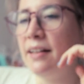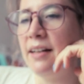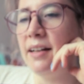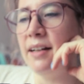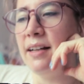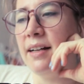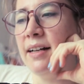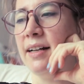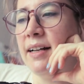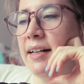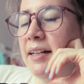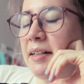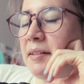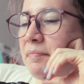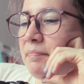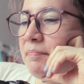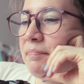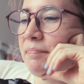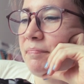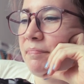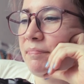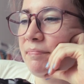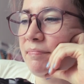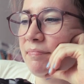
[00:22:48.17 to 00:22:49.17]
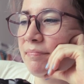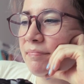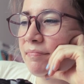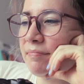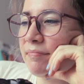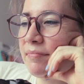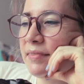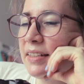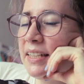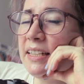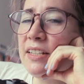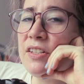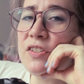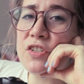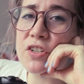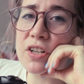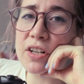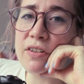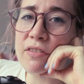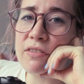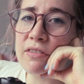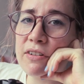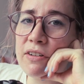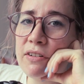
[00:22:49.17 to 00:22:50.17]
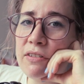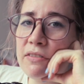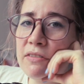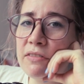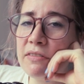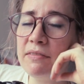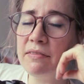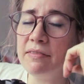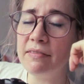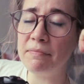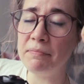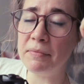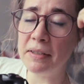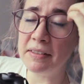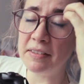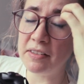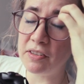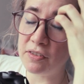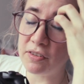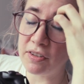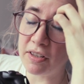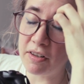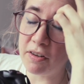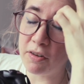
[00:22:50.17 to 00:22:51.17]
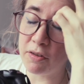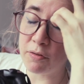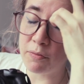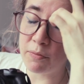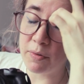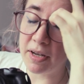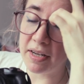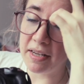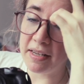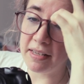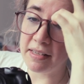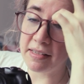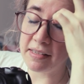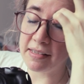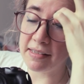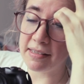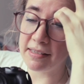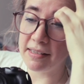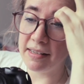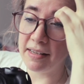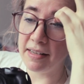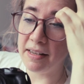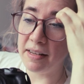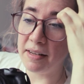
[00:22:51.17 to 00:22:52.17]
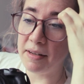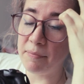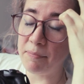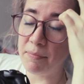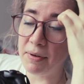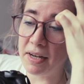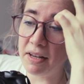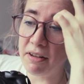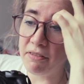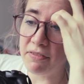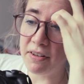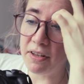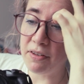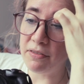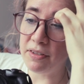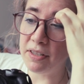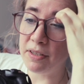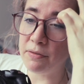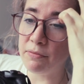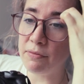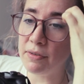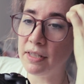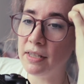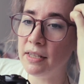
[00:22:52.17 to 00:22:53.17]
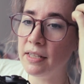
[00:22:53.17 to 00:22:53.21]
in general, mental health wise, but I found that